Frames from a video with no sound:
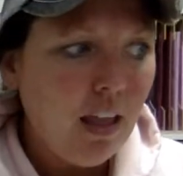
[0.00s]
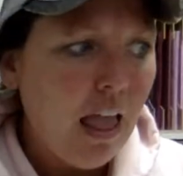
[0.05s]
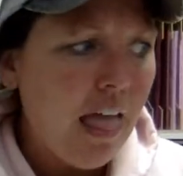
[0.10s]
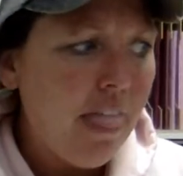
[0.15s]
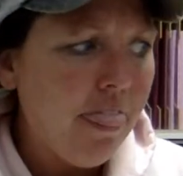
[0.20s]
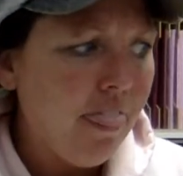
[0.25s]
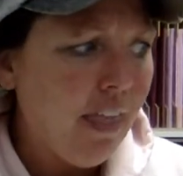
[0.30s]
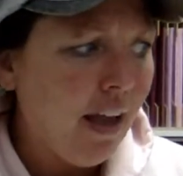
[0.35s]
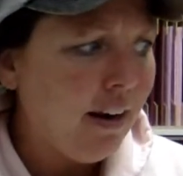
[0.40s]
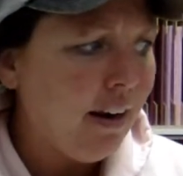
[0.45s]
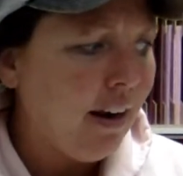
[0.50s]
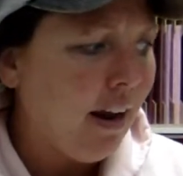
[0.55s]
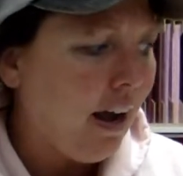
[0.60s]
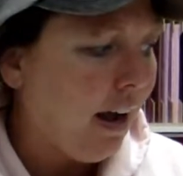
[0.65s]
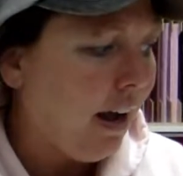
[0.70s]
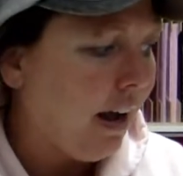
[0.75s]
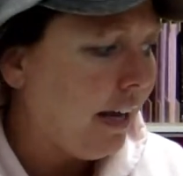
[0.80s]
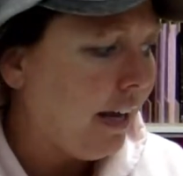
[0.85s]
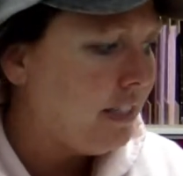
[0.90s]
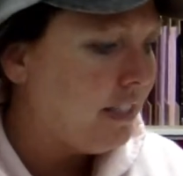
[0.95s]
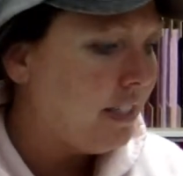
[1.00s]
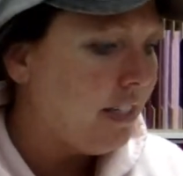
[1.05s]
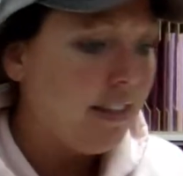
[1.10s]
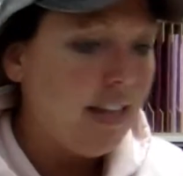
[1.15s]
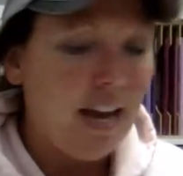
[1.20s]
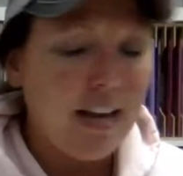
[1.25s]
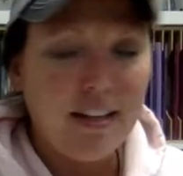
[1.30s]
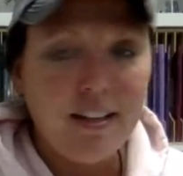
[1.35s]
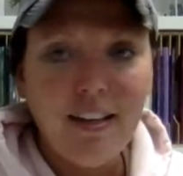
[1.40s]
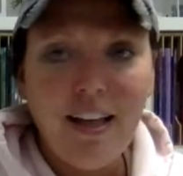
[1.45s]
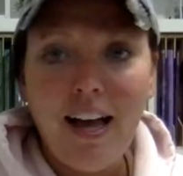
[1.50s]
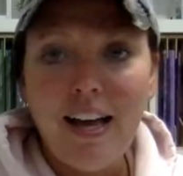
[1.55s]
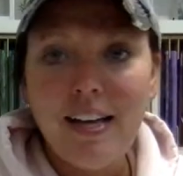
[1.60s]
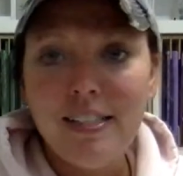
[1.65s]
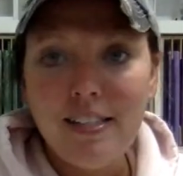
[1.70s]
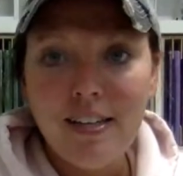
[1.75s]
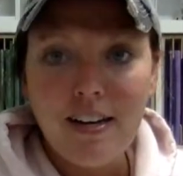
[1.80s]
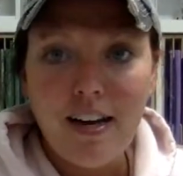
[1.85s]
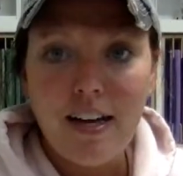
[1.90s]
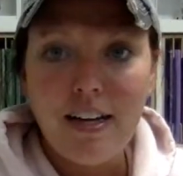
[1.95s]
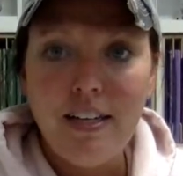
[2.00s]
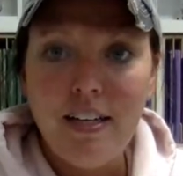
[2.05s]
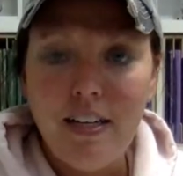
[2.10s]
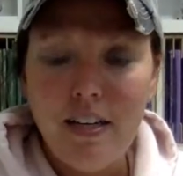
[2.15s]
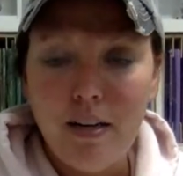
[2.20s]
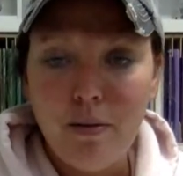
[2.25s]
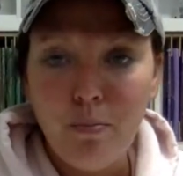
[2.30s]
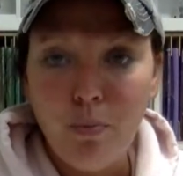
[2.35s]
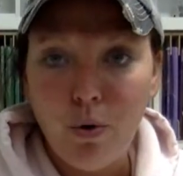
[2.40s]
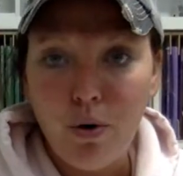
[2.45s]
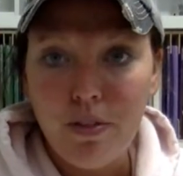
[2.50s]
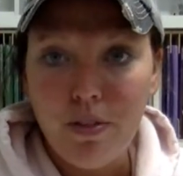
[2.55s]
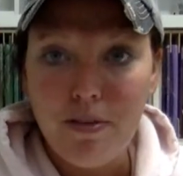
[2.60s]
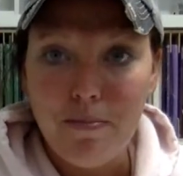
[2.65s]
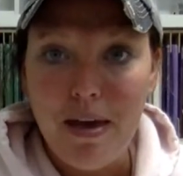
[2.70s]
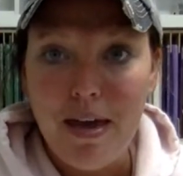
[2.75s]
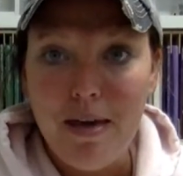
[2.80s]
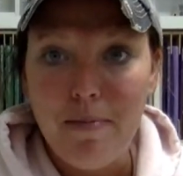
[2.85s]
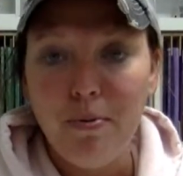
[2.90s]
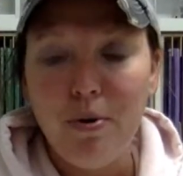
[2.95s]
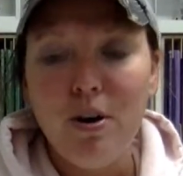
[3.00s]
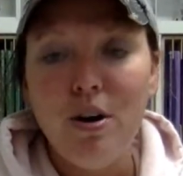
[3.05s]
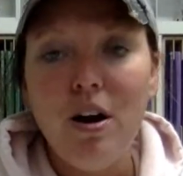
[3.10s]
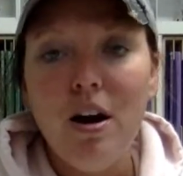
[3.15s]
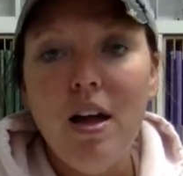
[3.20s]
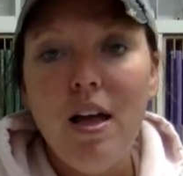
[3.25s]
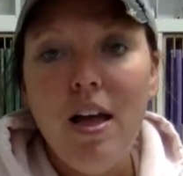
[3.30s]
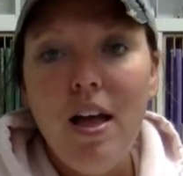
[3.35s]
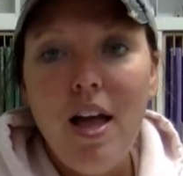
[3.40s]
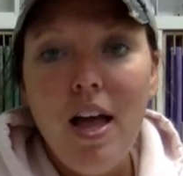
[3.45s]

And then I did that class, and I needed more of the paper.